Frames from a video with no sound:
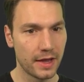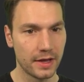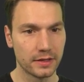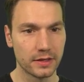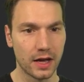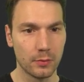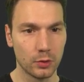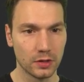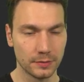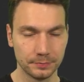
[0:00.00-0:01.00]
and I
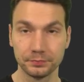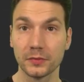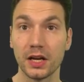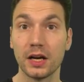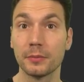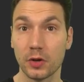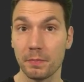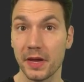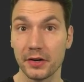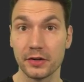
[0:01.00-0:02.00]
will
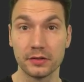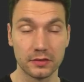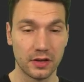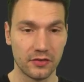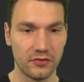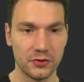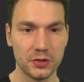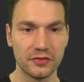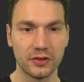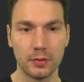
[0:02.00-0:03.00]
compare a few
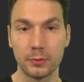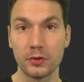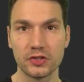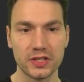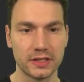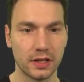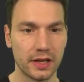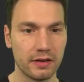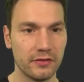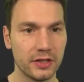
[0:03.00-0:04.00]
different approaches in a later